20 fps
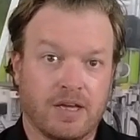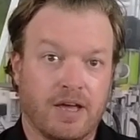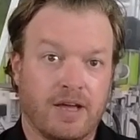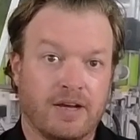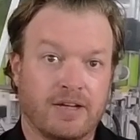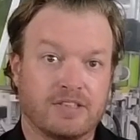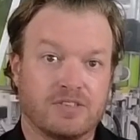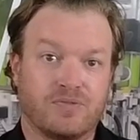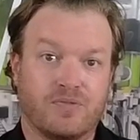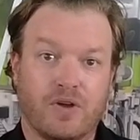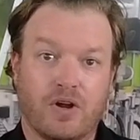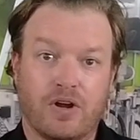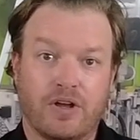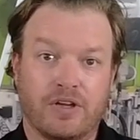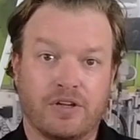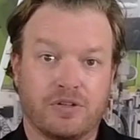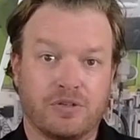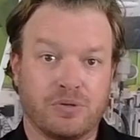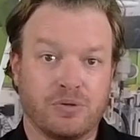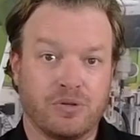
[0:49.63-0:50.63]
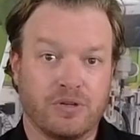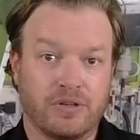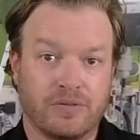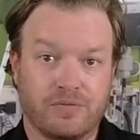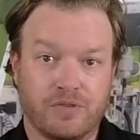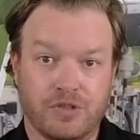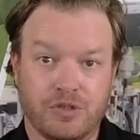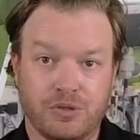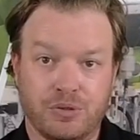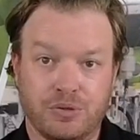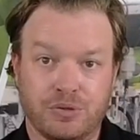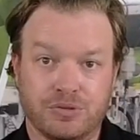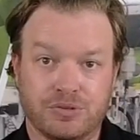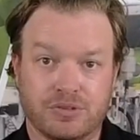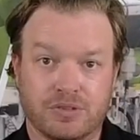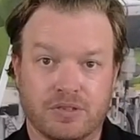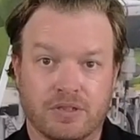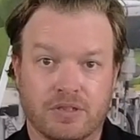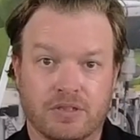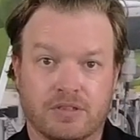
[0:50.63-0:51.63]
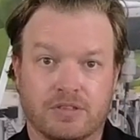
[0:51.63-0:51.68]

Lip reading: and it's very intuitive to use.